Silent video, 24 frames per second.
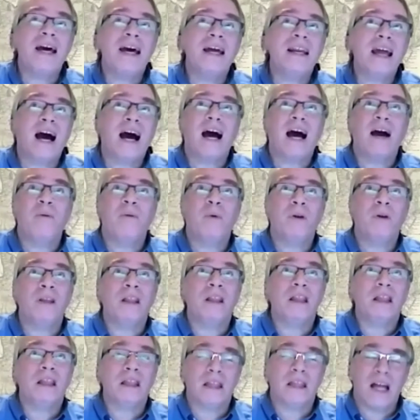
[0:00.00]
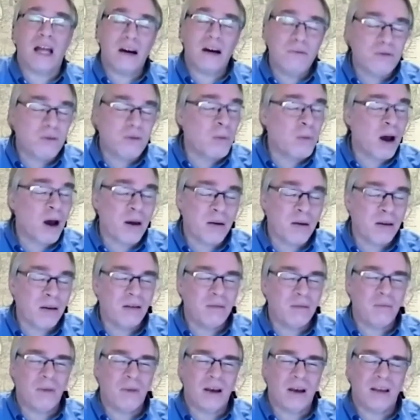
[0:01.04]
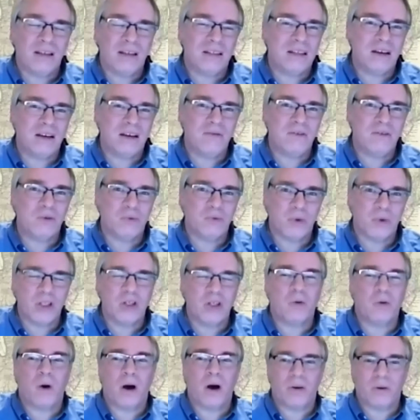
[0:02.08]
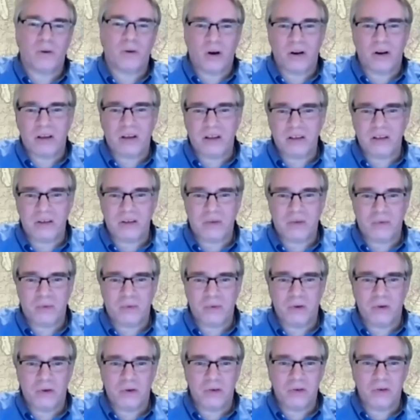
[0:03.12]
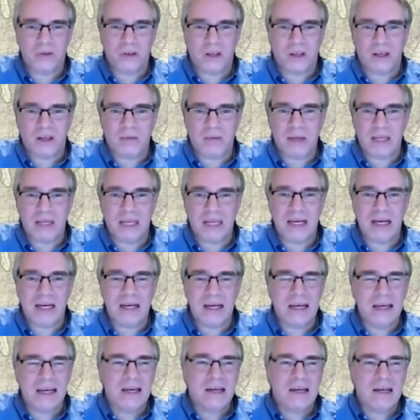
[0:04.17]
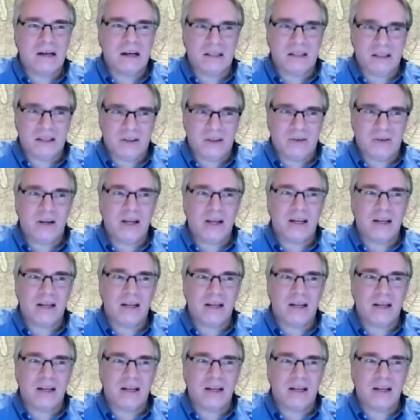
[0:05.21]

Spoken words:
on the one hand, I would love for my stuff to reach a wider audience through those media.